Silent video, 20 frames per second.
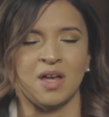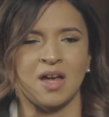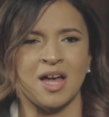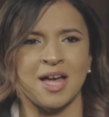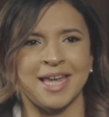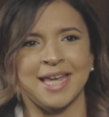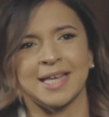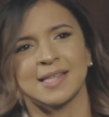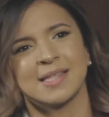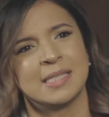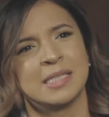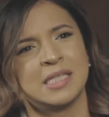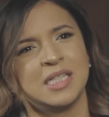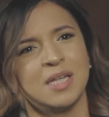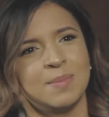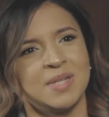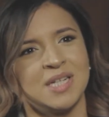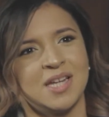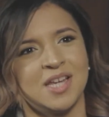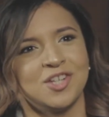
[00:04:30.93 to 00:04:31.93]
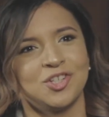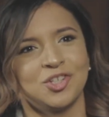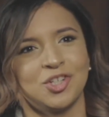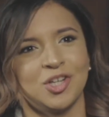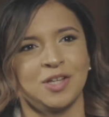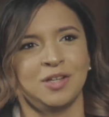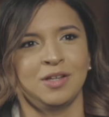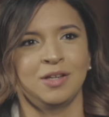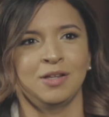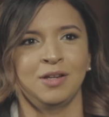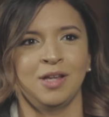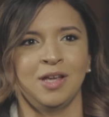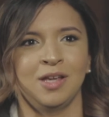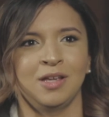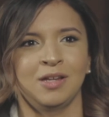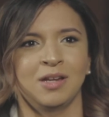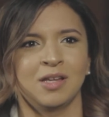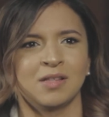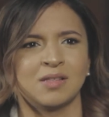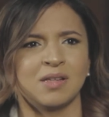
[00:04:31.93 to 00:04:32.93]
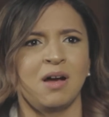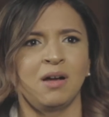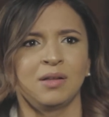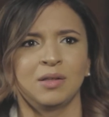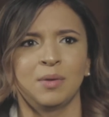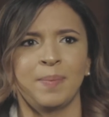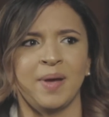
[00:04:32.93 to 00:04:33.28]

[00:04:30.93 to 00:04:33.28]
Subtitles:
I guess, intimidation, and it's all